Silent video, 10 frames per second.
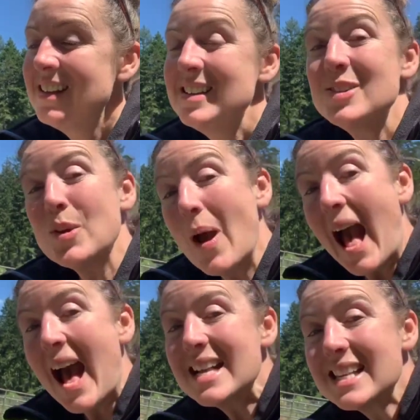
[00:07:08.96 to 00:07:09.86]
So
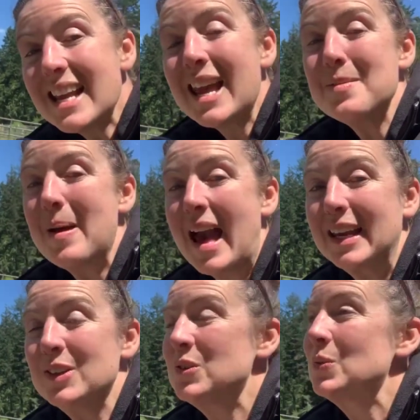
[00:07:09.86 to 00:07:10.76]
as I get back
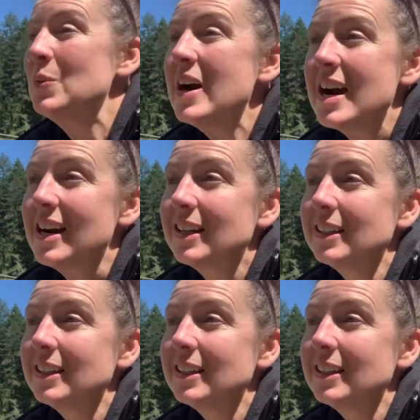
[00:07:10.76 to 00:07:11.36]
into work,